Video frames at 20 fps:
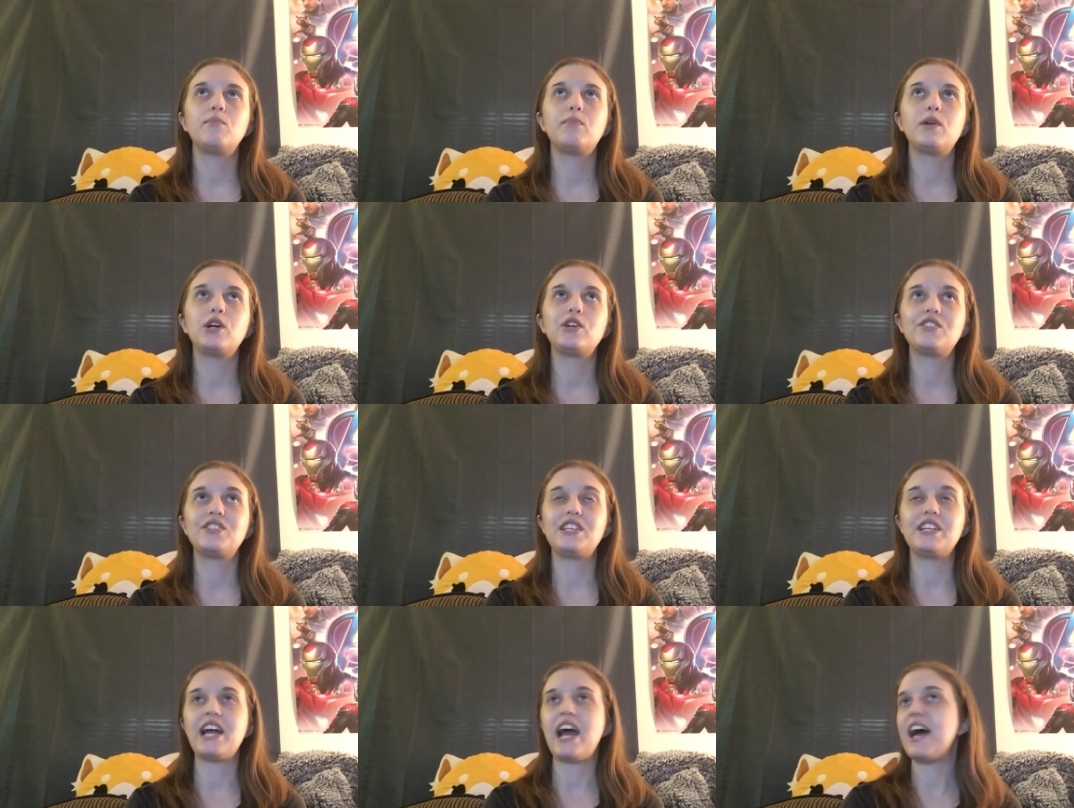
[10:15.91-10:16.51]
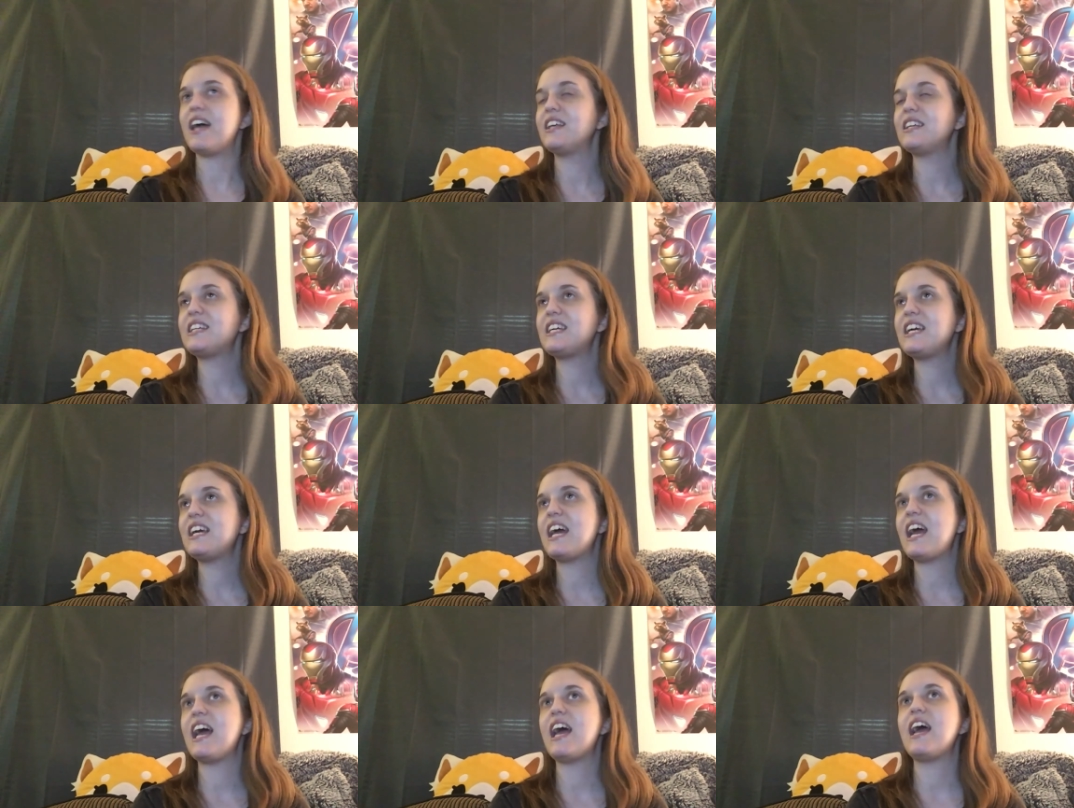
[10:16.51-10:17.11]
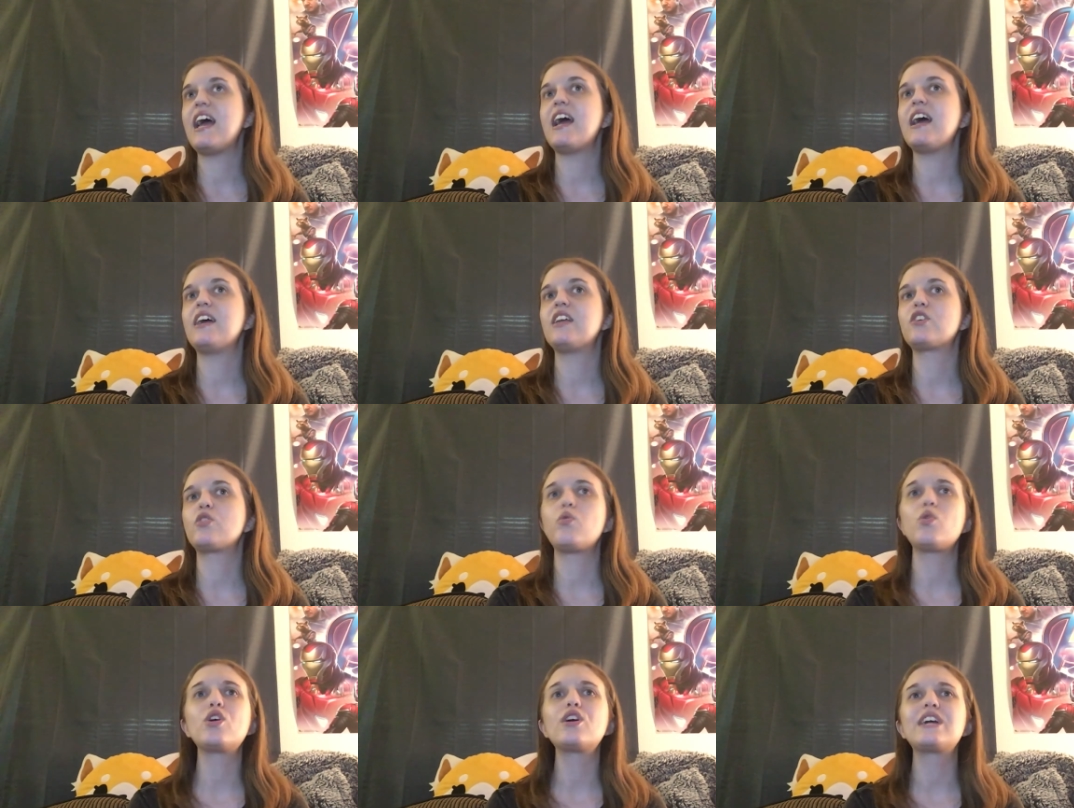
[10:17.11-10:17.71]
personality and
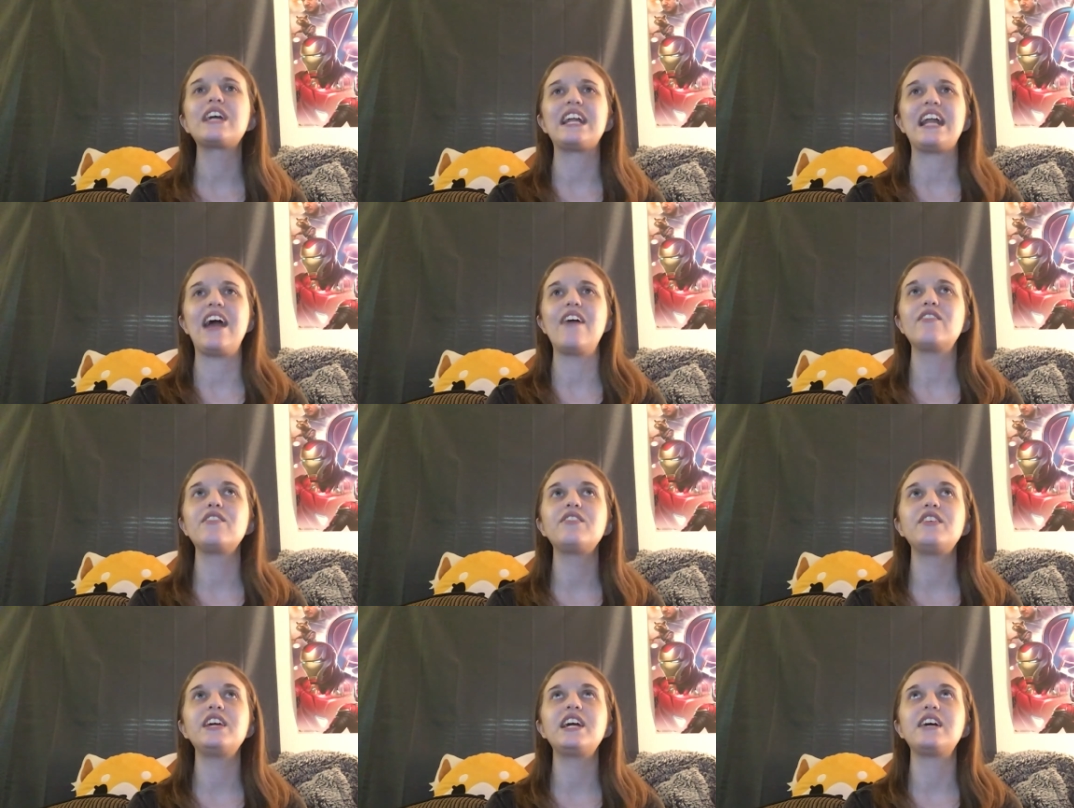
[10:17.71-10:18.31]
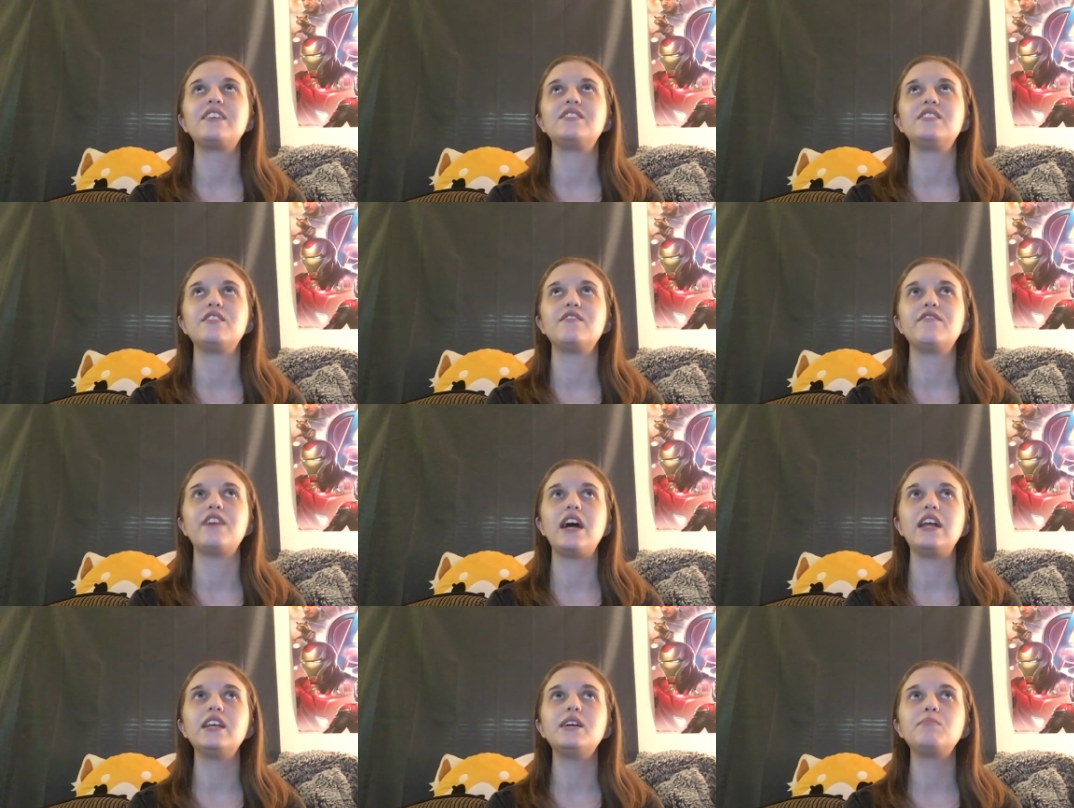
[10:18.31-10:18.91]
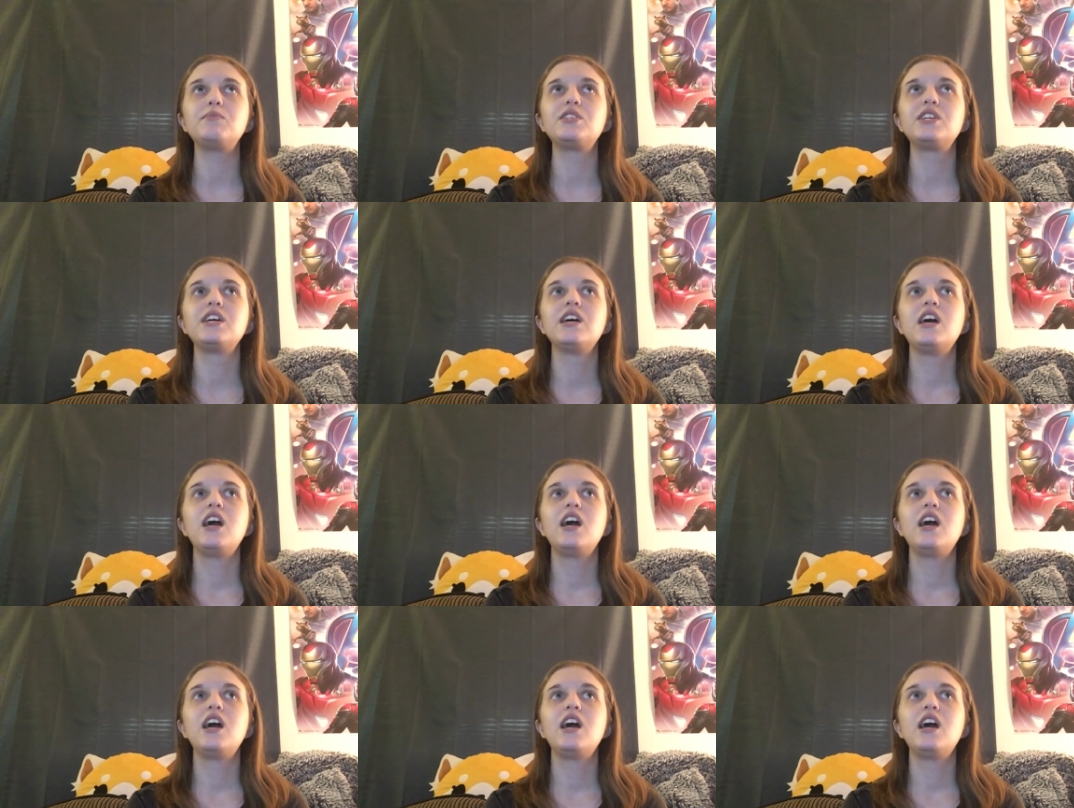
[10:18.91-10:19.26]
quirk and everything has developed.